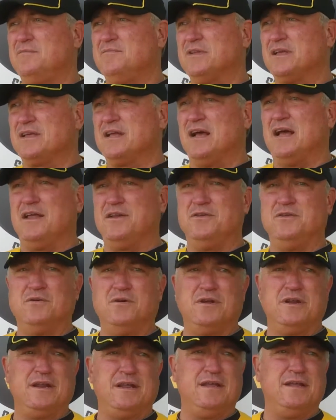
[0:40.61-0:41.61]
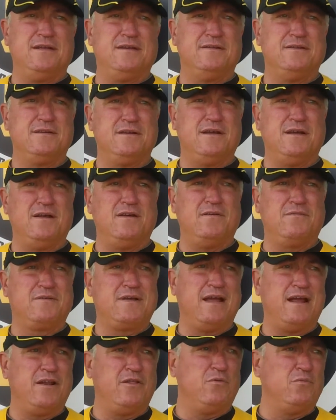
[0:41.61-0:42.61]
the continuity of
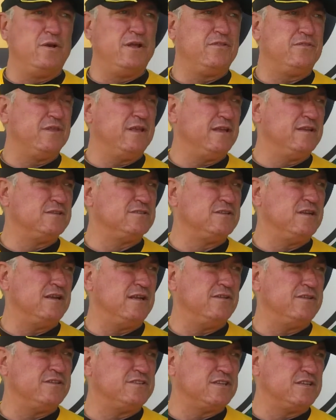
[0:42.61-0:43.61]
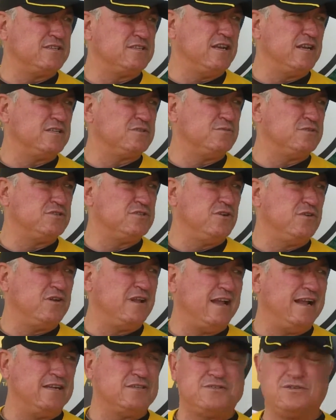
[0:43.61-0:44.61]
kind of the way things, the success was
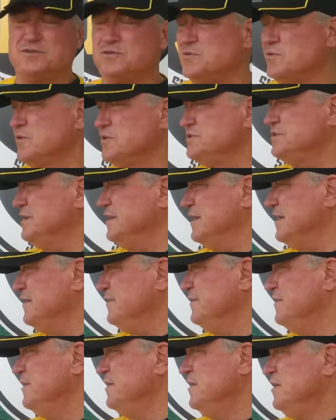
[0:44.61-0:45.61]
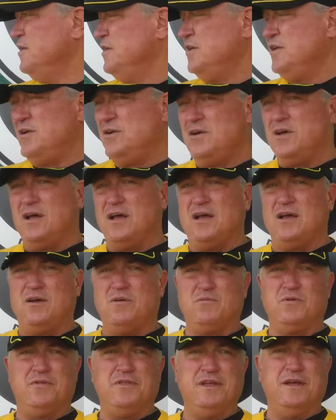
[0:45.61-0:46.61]
shown last year towards the end,
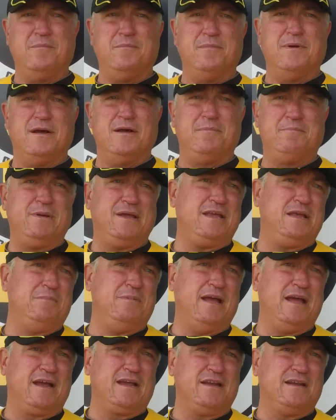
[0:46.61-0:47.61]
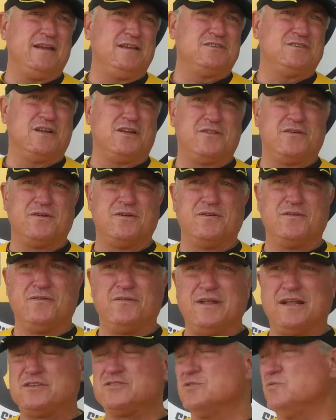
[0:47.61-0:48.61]
with them piggybacking each other,
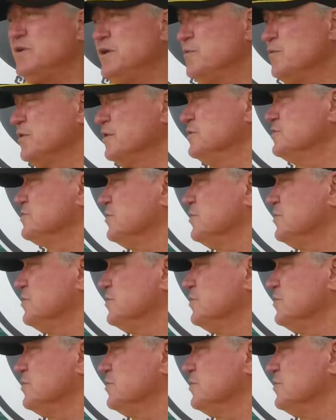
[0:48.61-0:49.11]
that's the way we're going to